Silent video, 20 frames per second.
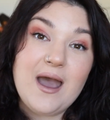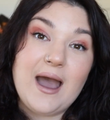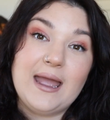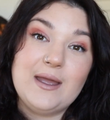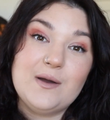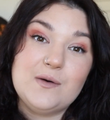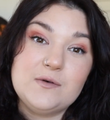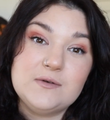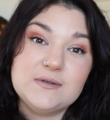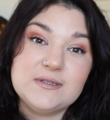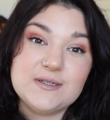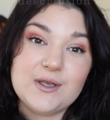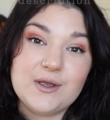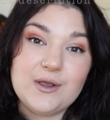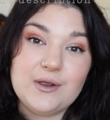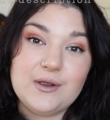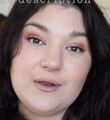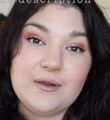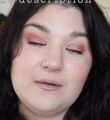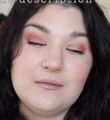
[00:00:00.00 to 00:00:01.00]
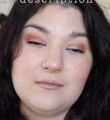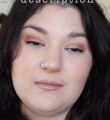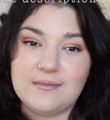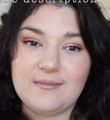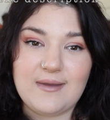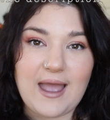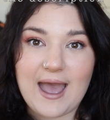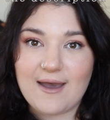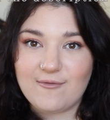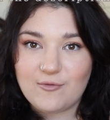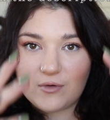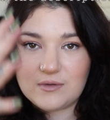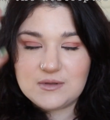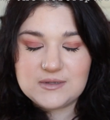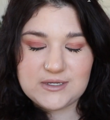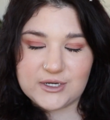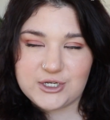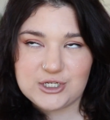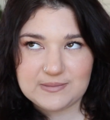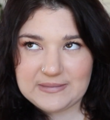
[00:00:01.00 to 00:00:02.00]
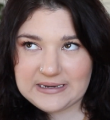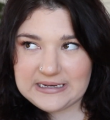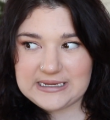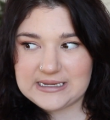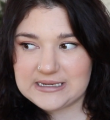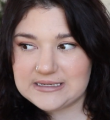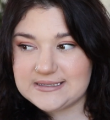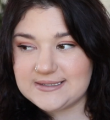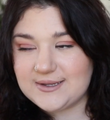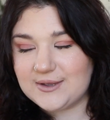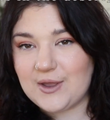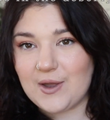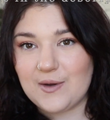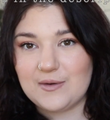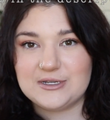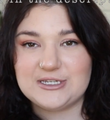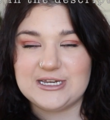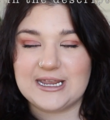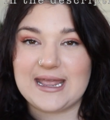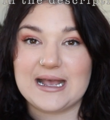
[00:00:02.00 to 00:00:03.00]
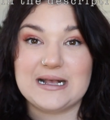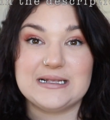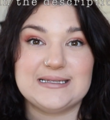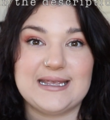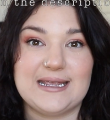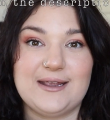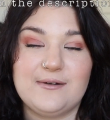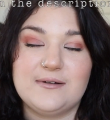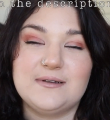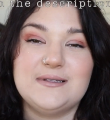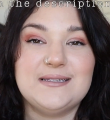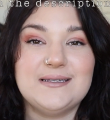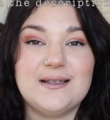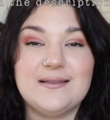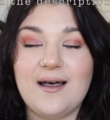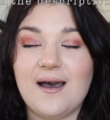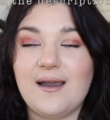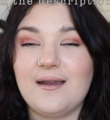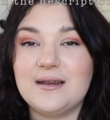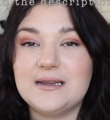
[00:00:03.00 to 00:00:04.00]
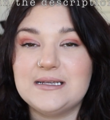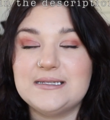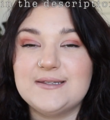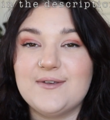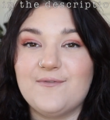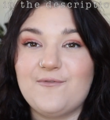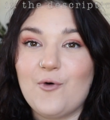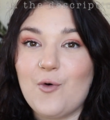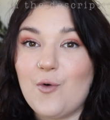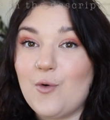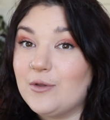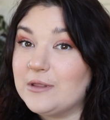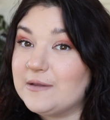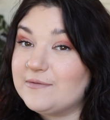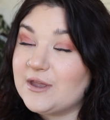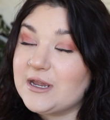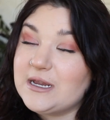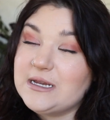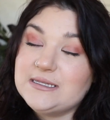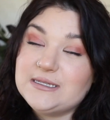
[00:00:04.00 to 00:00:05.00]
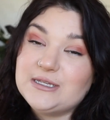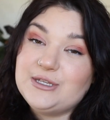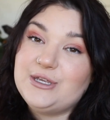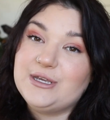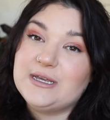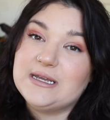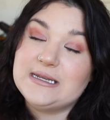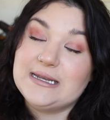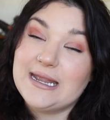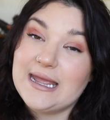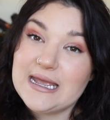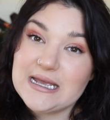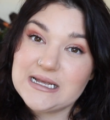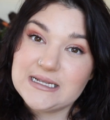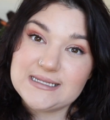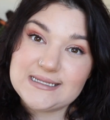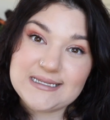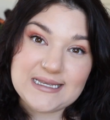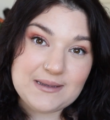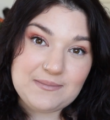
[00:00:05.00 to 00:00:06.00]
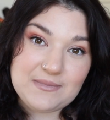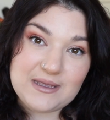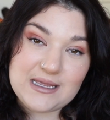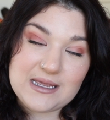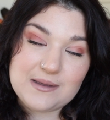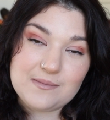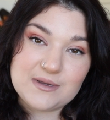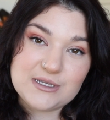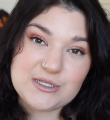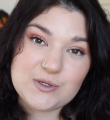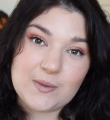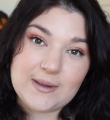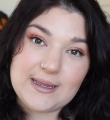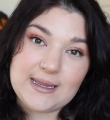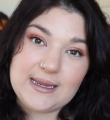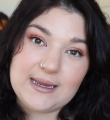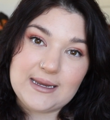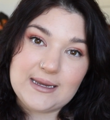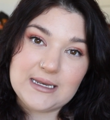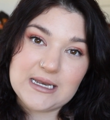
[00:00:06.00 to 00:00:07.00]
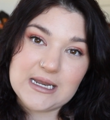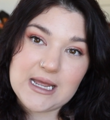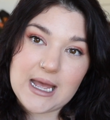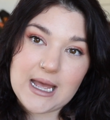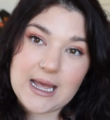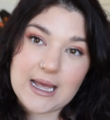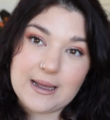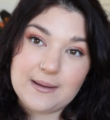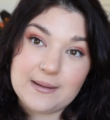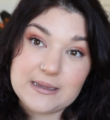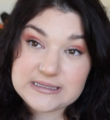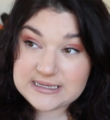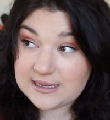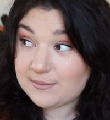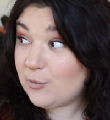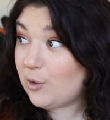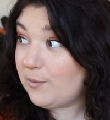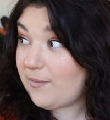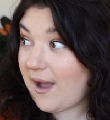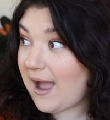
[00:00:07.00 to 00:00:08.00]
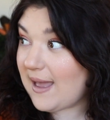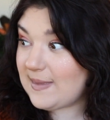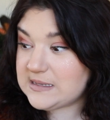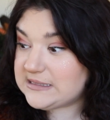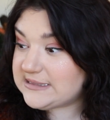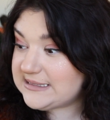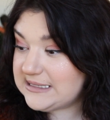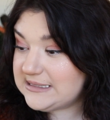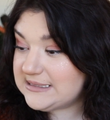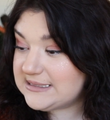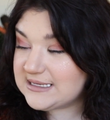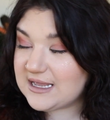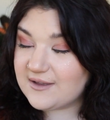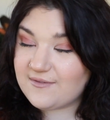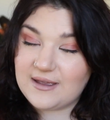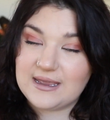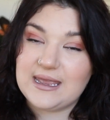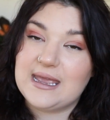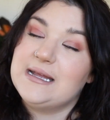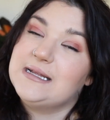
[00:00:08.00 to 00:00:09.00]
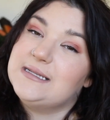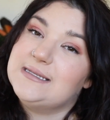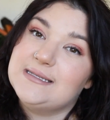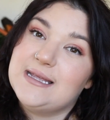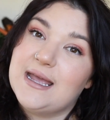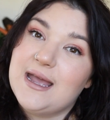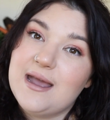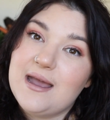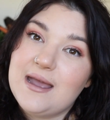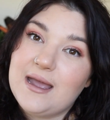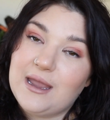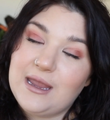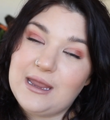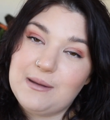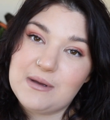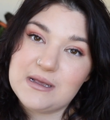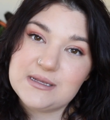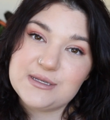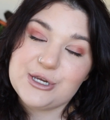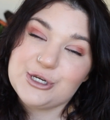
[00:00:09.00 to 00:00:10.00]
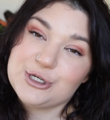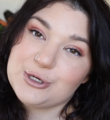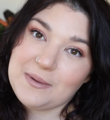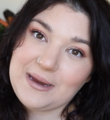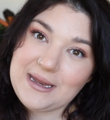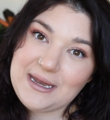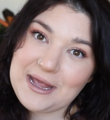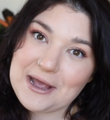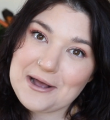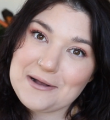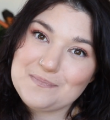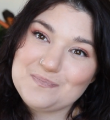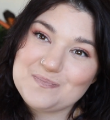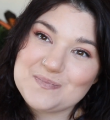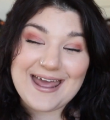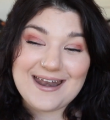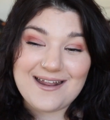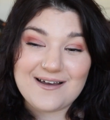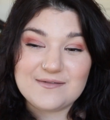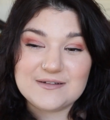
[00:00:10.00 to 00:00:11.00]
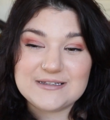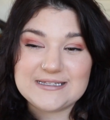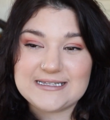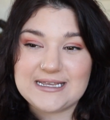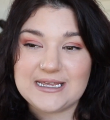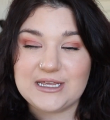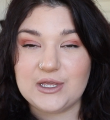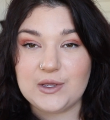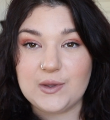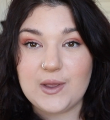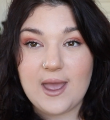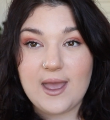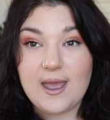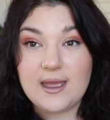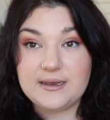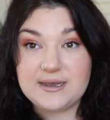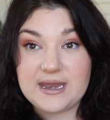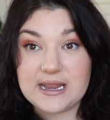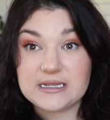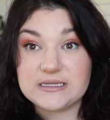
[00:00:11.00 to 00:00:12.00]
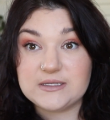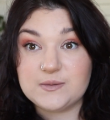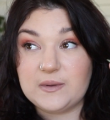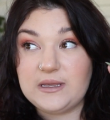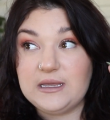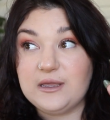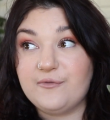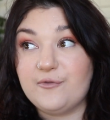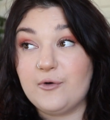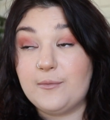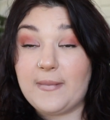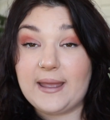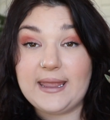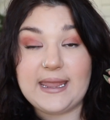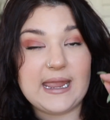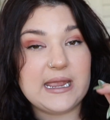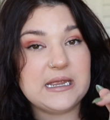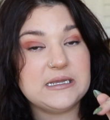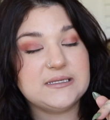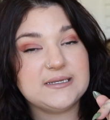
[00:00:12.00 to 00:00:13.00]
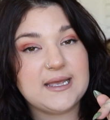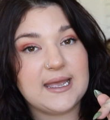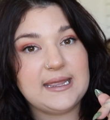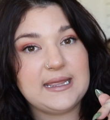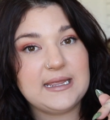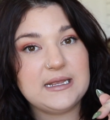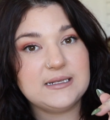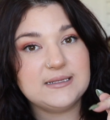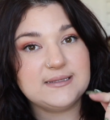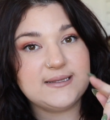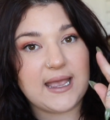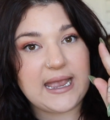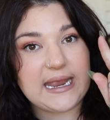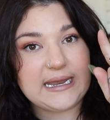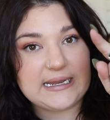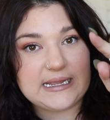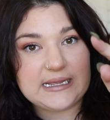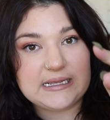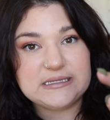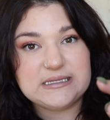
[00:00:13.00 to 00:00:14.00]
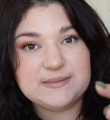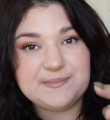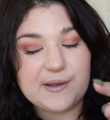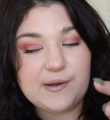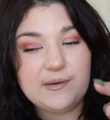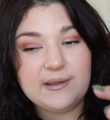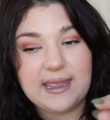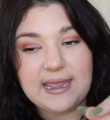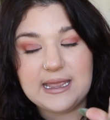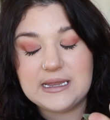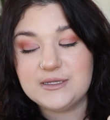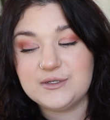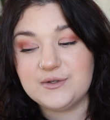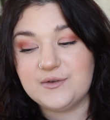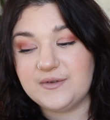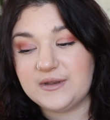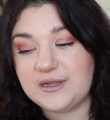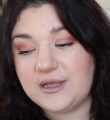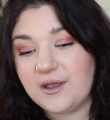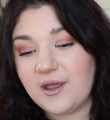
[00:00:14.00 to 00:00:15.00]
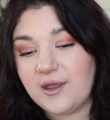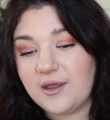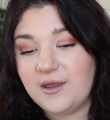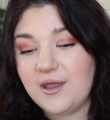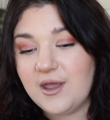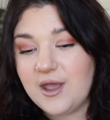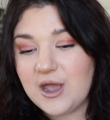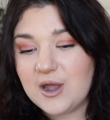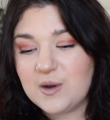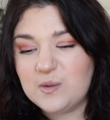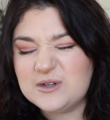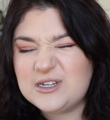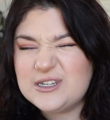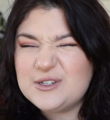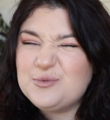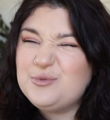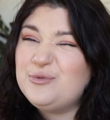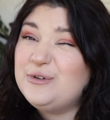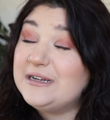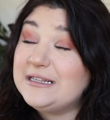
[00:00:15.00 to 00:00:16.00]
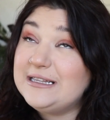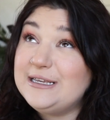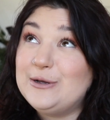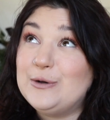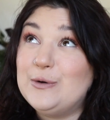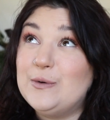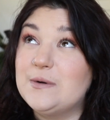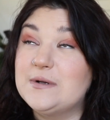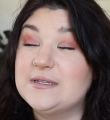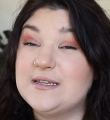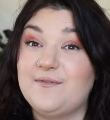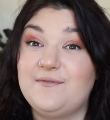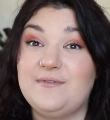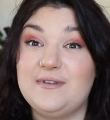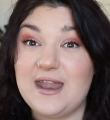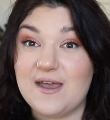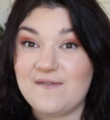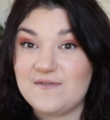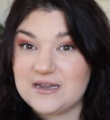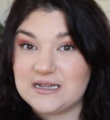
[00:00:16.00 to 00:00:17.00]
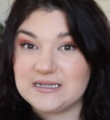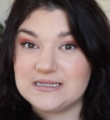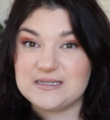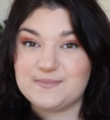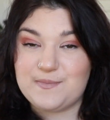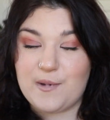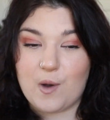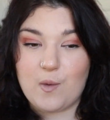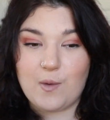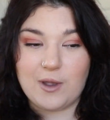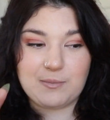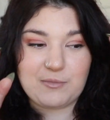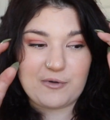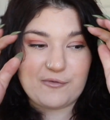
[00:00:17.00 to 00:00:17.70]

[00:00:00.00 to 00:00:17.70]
I also have all the social medias, so go and check out Sacred Solaris for all of those, and you can see me in between and see more behind the scenes stuff, I guess, in my social media. And I will see you next week for my anti-anxiety spell candle video, which is really cool because I've never done spell work